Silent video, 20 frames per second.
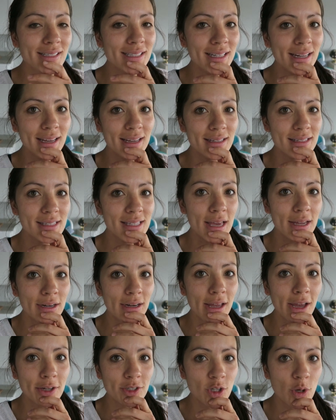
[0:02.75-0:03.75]
Today is
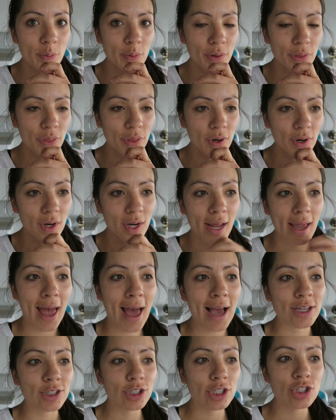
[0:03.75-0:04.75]
Saturday, October 3rd. I
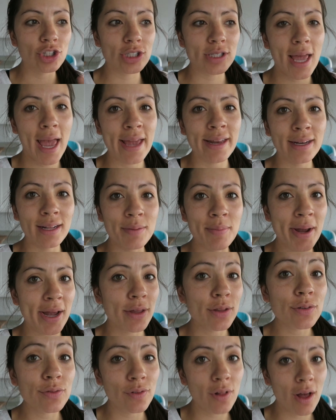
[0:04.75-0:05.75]
actually just ended my
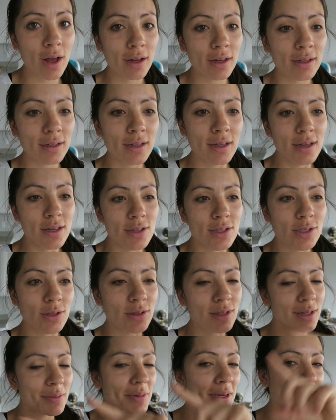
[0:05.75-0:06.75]
other vlog, so
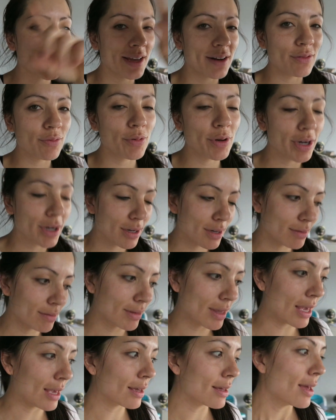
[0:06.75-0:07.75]
it's gonna be kind of weird
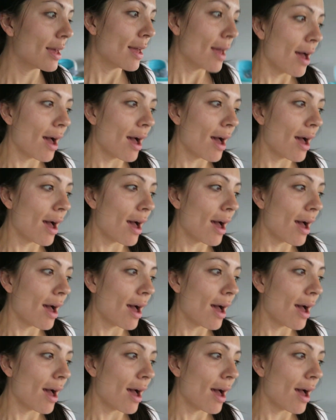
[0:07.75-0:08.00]
thing.